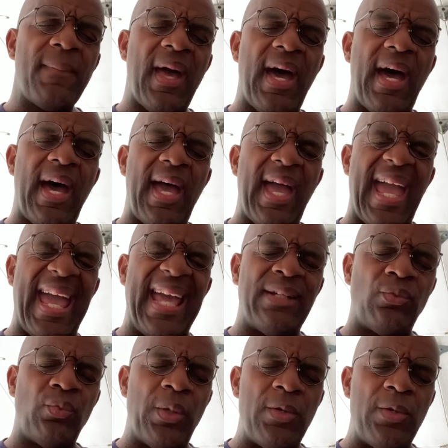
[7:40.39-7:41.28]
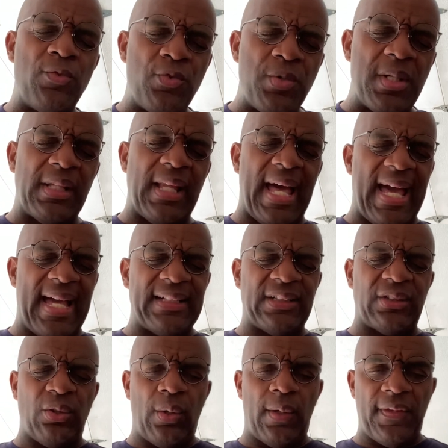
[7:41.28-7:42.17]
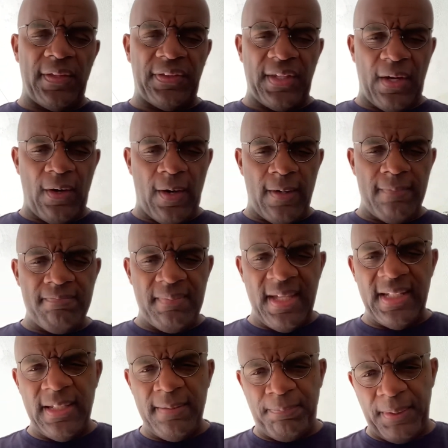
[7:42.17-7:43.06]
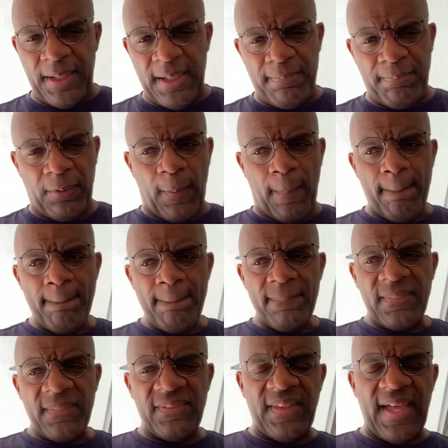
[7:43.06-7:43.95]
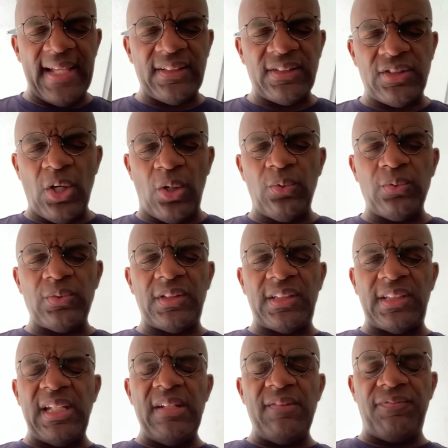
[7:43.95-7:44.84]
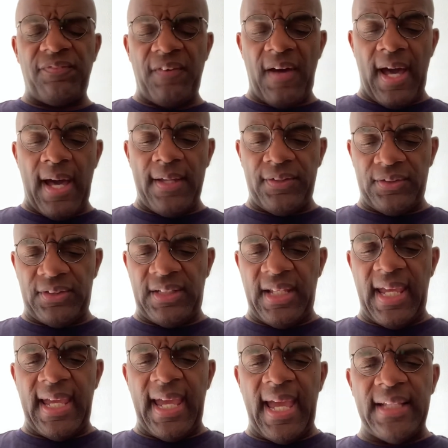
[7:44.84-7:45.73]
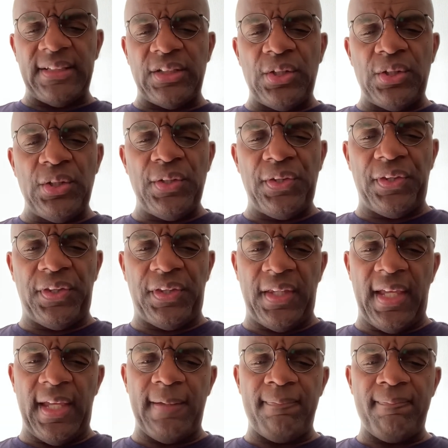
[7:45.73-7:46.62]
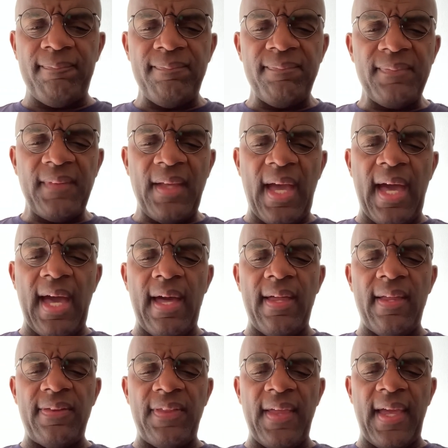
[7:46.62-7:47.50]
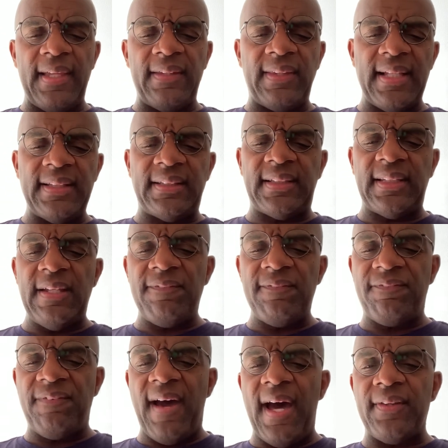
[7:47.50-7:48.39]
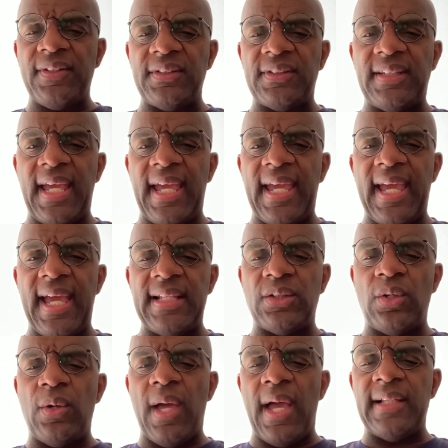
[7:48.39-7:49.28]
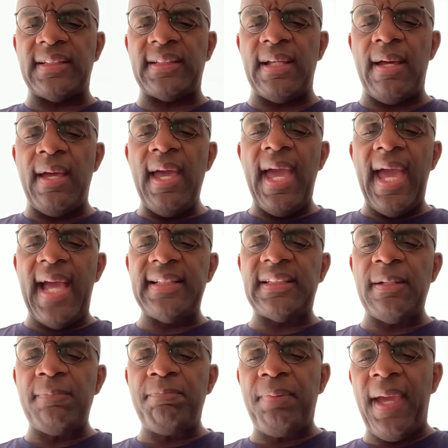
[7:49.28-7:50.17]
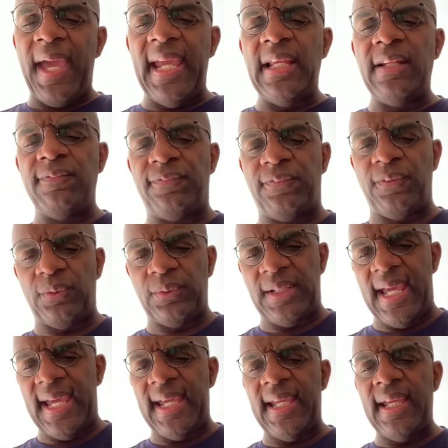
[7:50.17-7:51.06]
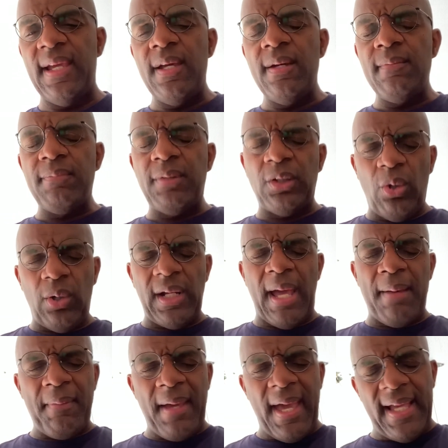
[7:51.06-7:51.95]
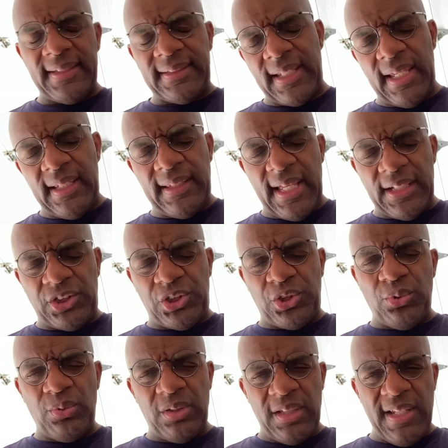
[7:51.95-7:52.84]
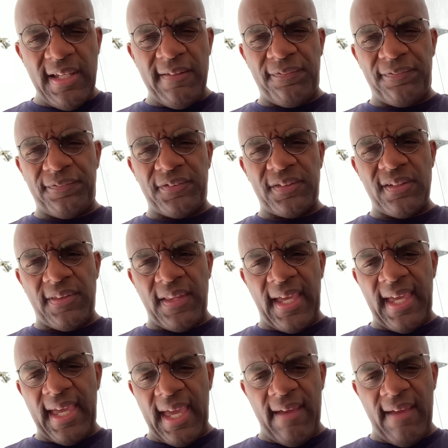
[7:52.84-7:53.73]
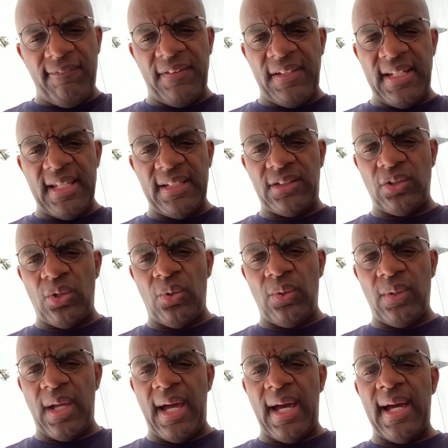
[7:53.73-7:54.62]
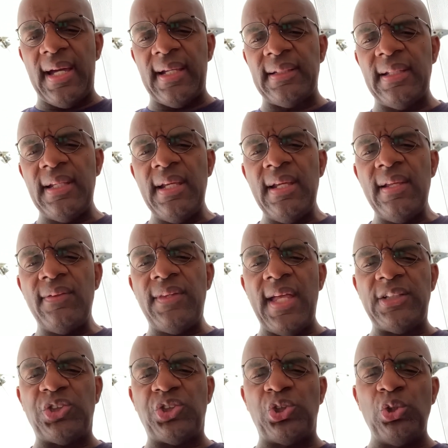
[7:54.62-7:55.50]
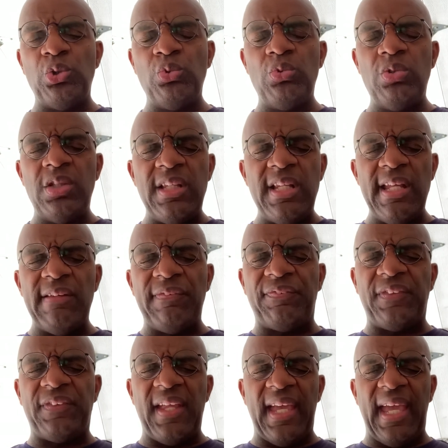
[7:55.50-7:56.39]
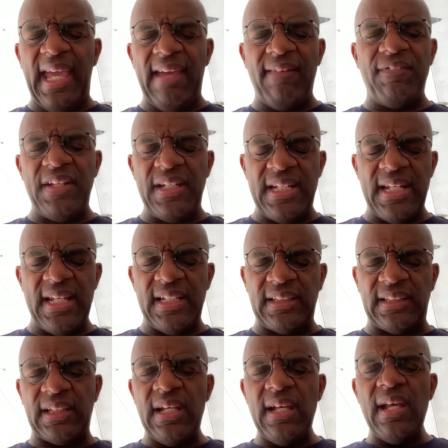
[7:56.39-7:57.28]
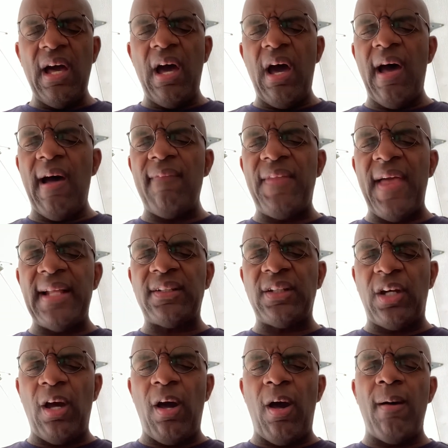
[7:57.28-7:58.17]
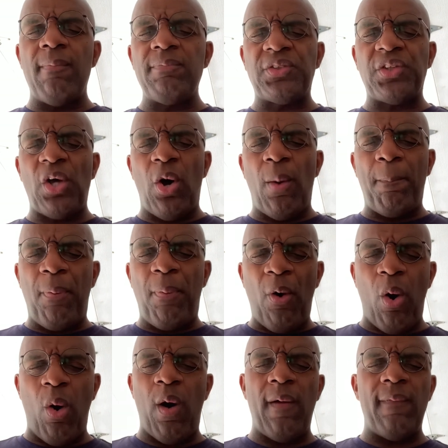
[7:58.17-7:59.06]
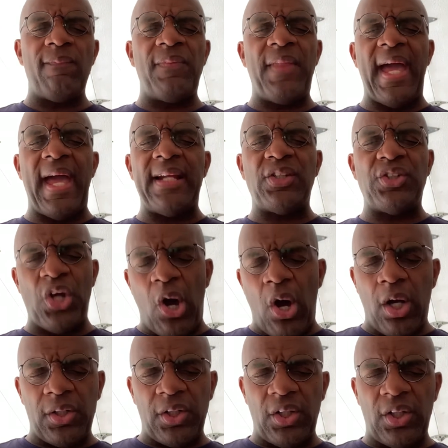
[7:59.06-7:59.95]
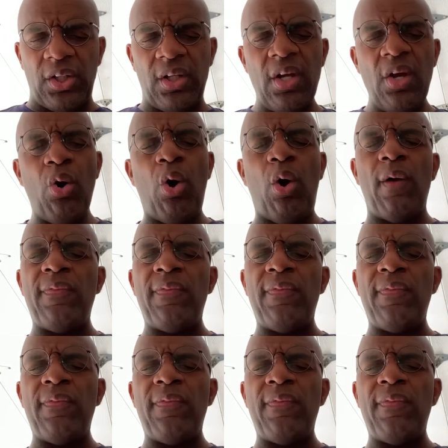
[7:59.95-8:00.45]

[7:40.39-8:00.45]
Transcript: uh, and we realize, Lord, that there are many people that don't see Father's Day as a good thing. Uh, they they see Father's Day as a as a as a painful day. But Lord, I'm asking that you lift the heaviness, oh God, that you lift the heaviness uh, that comes upon that daughter or